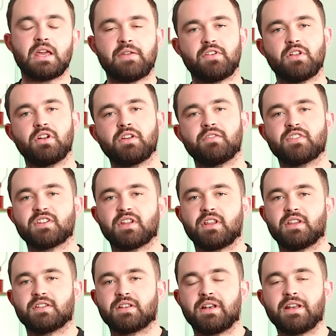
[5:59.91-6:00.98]
If you're looking for
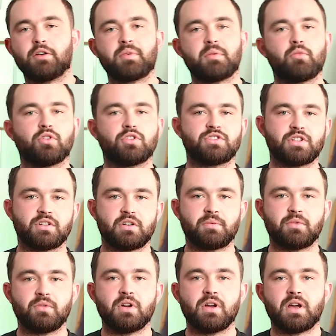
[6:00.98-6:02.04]
something that's a little bit more
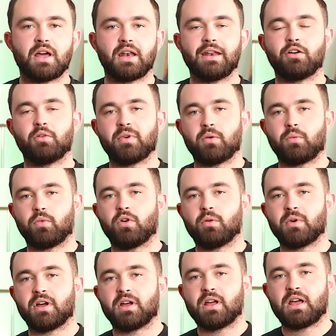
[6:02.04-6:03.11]
durable, a little bit warmer,